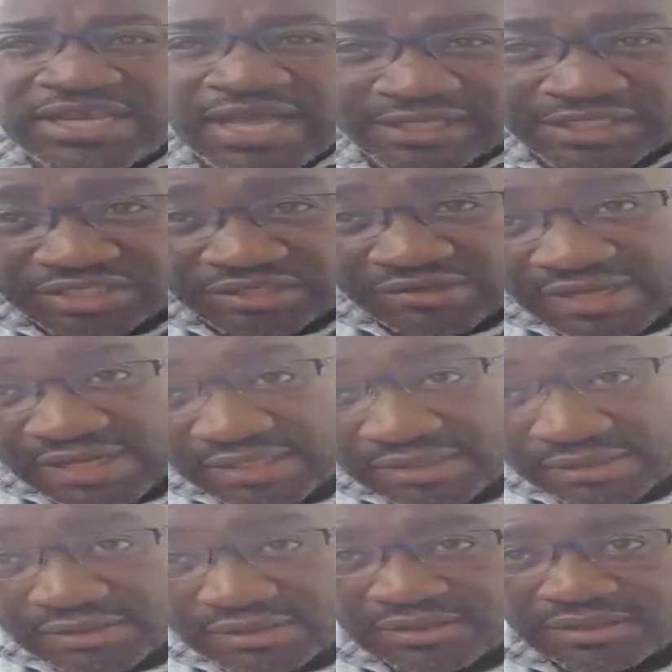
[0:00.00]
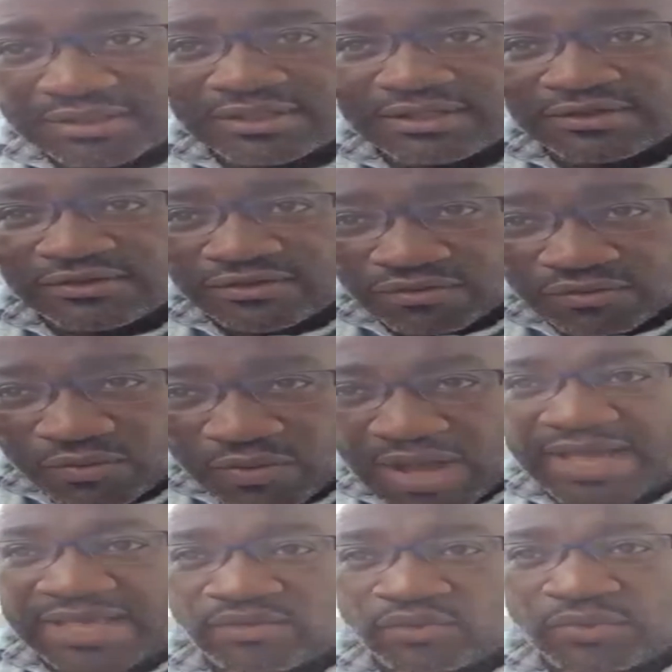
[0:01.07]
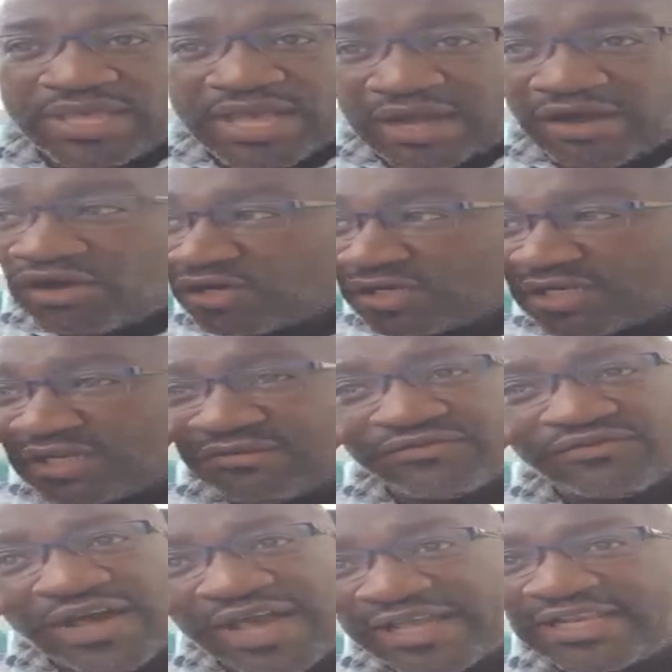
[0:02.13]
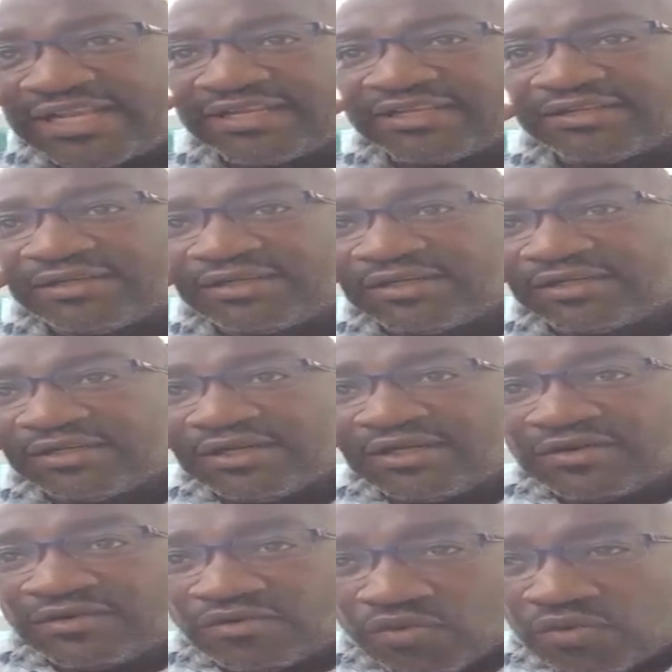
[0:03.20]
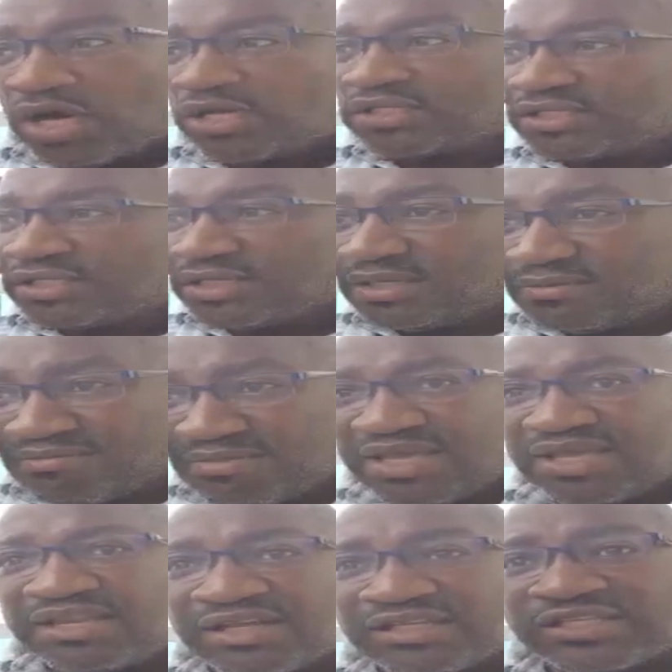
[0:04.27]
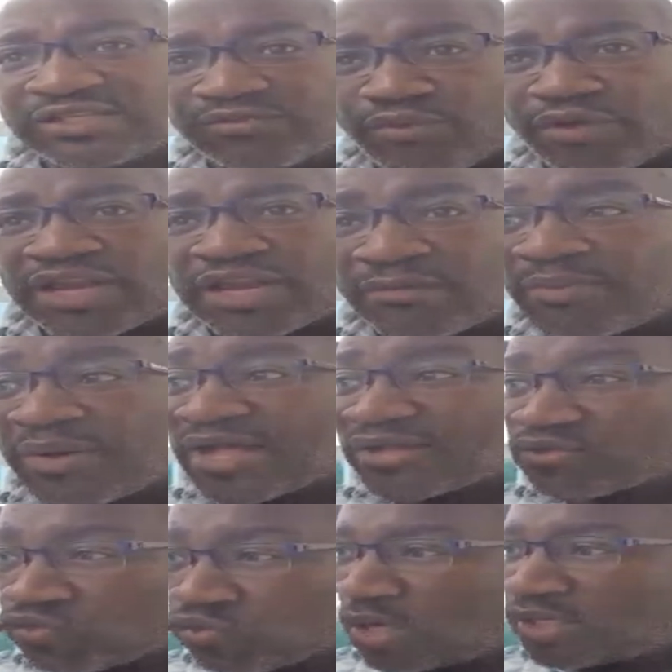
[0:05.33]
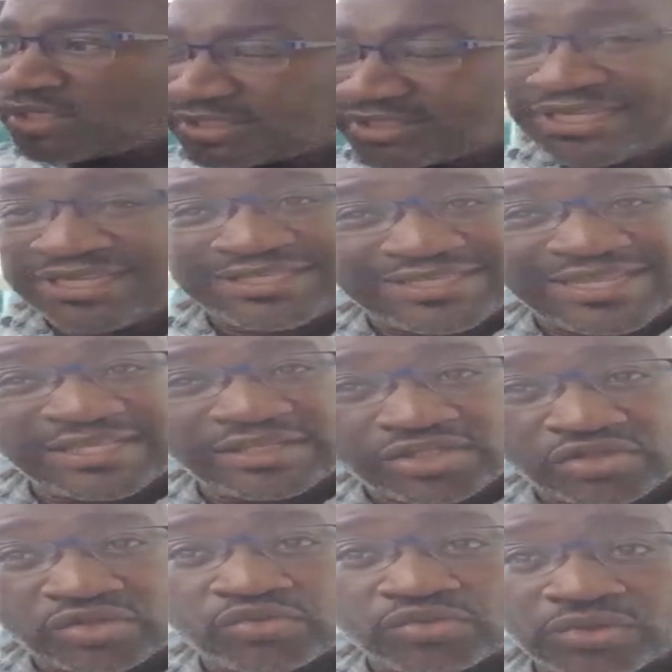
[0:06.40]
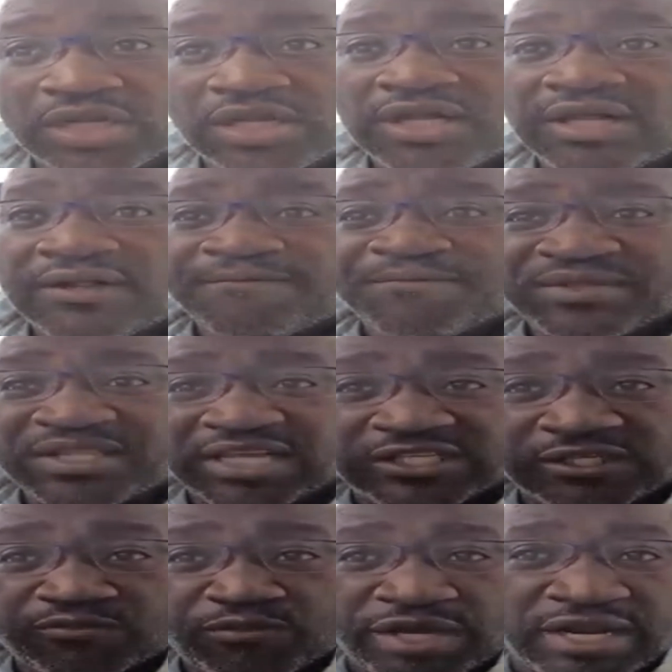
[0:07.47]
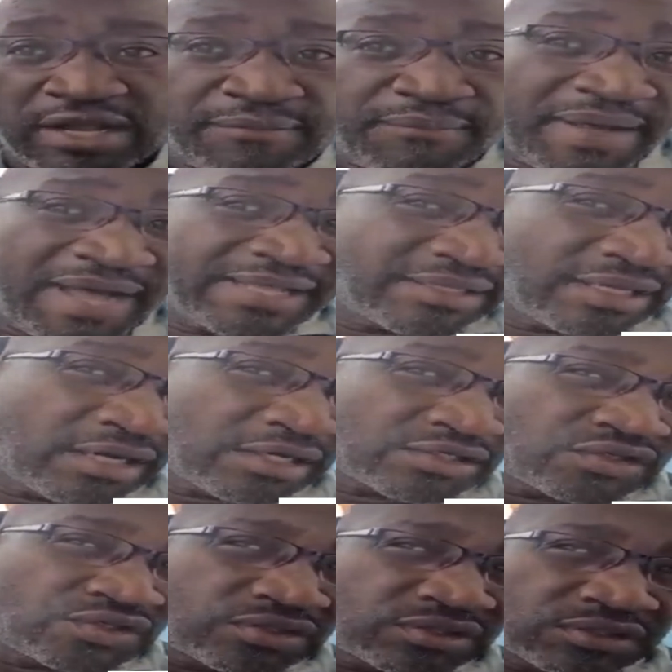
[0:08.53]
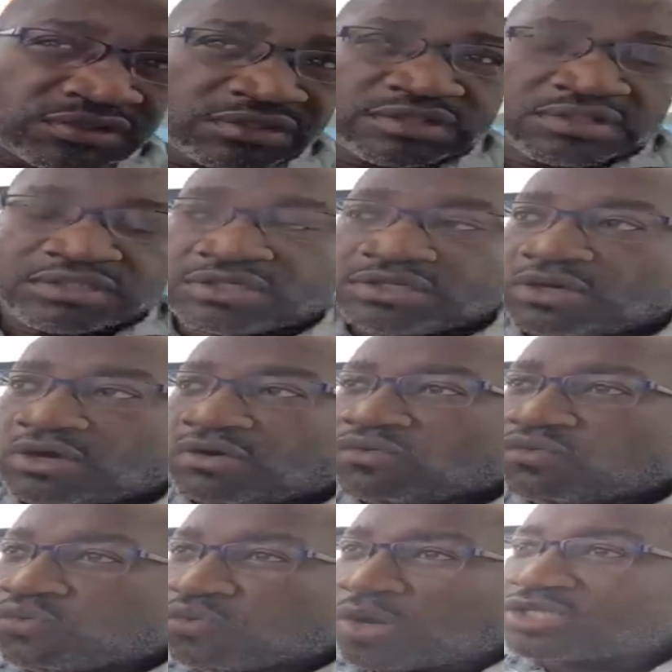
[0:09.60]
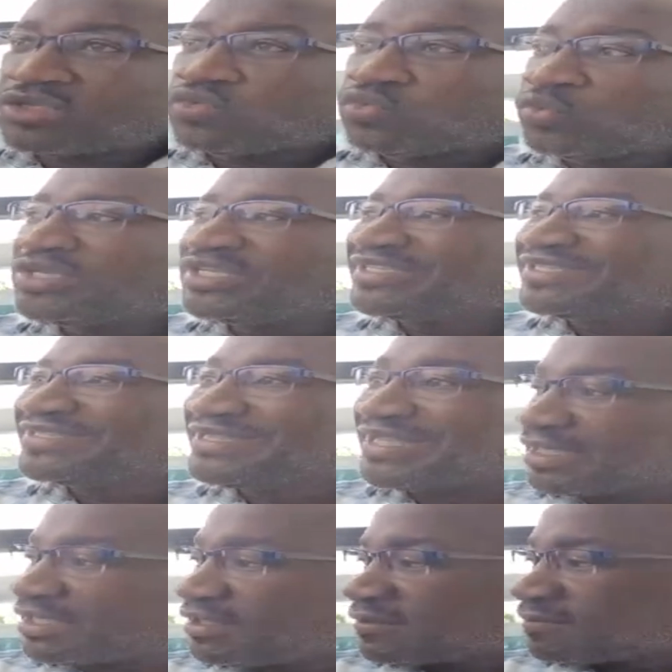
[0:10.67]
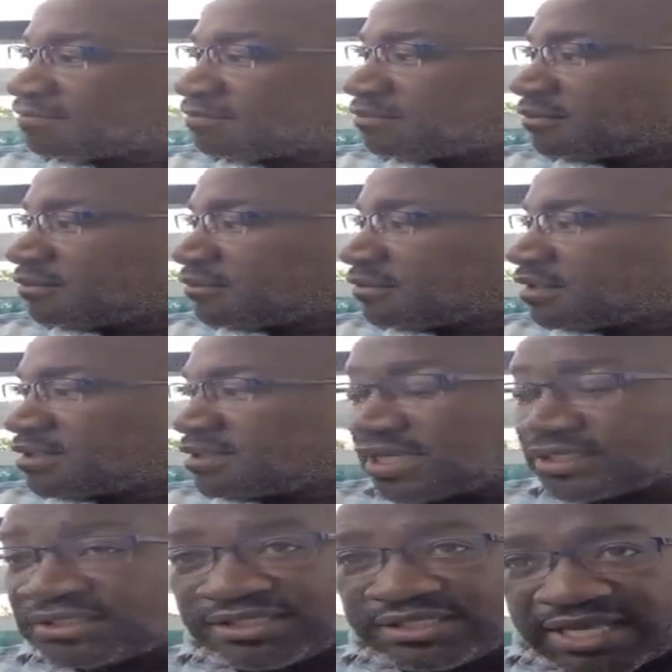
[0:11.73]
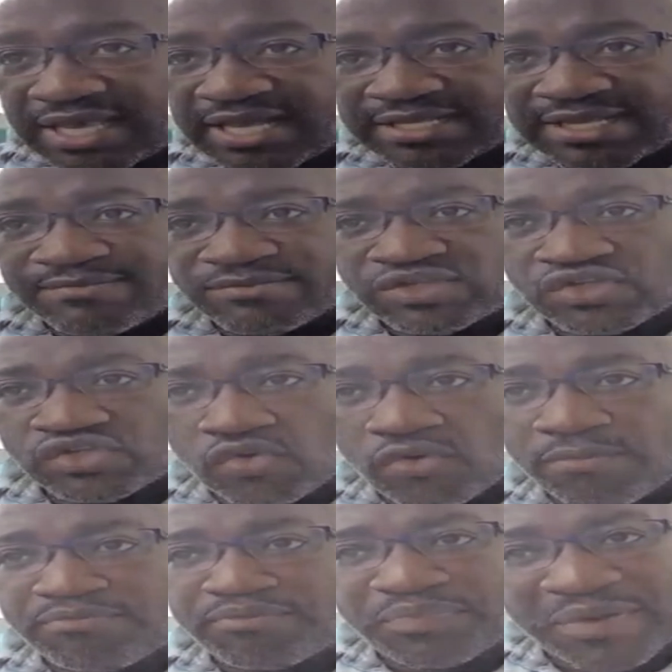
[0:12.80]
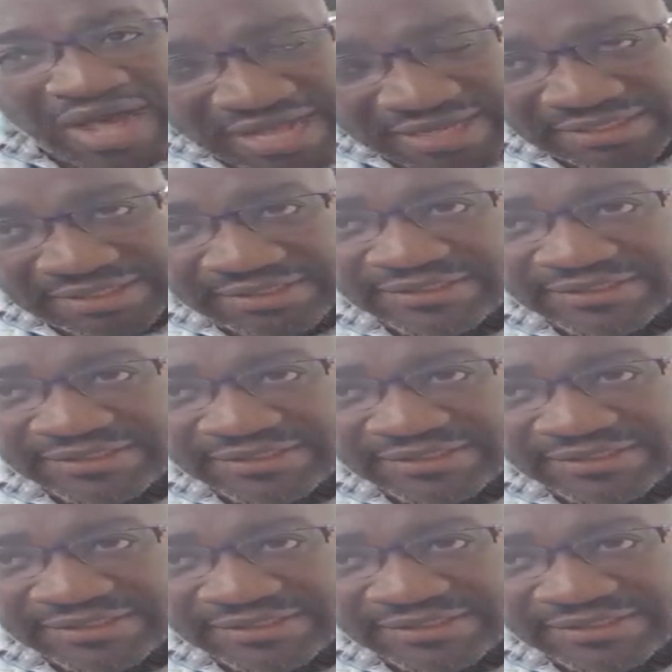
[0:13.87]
in Nigeria. Why? We are undivided. What made us spread apart? What did they do that spread apart us? What we did that scared them so bad